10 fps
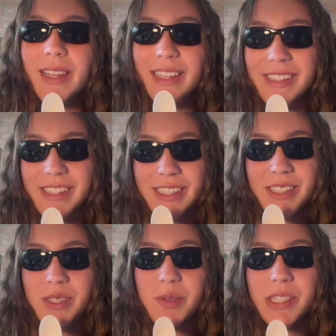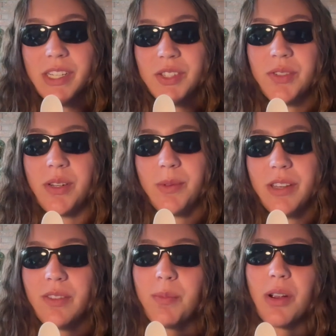In CSU's history, we
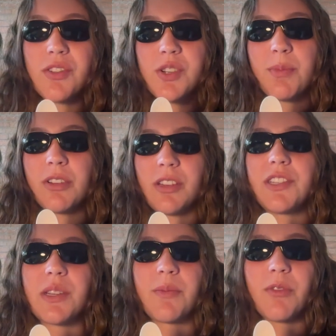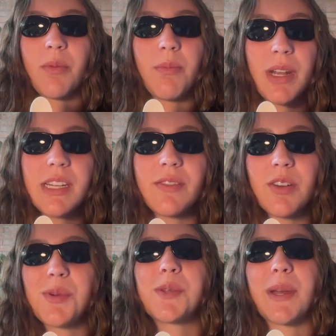have approached pluralism from many
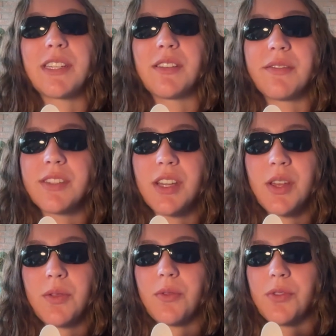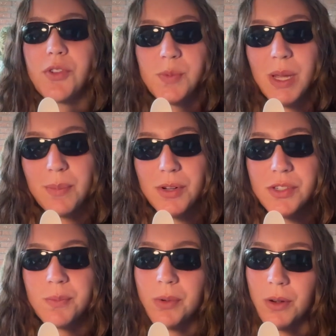different perspectives, through
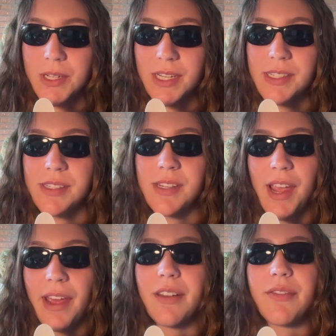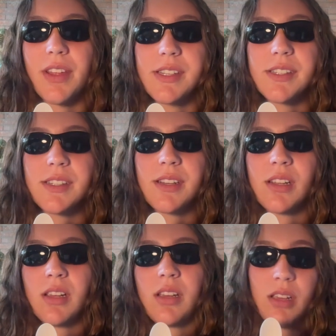newspapers, protests, and events.
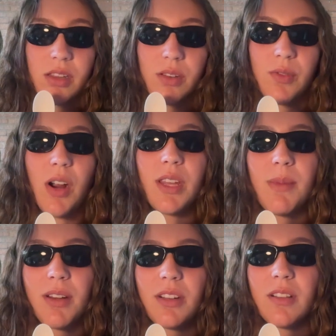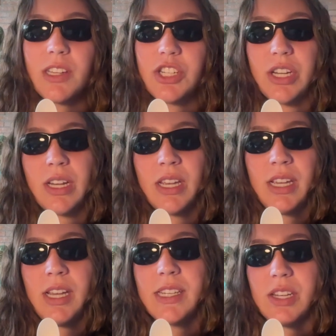The Rocky Mountain Collegian
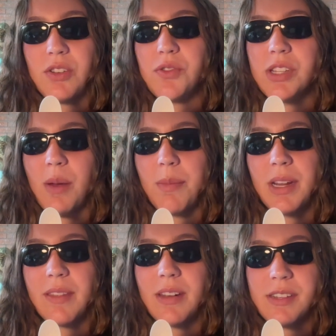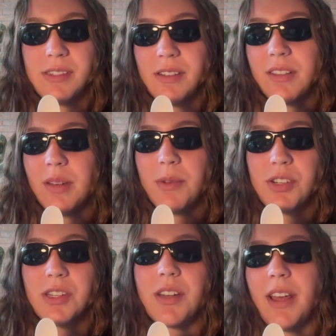is a news company that is still in
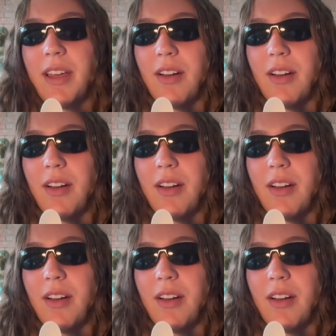commission today